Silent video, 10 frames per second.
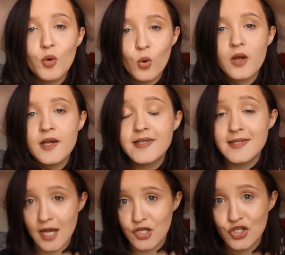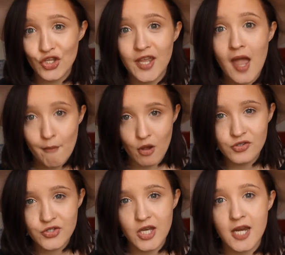but August is actually a
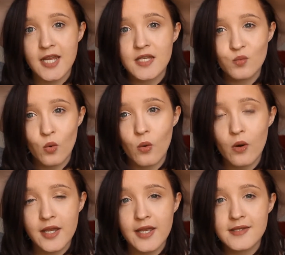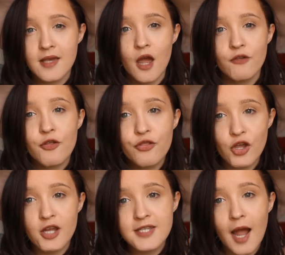monster, and he is the
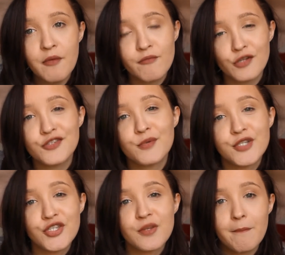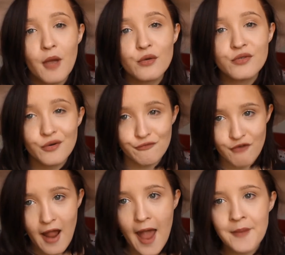third type of monster, which is the most
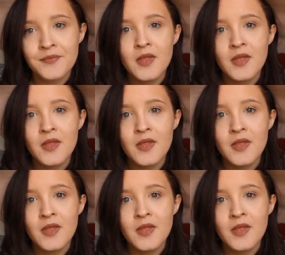rare.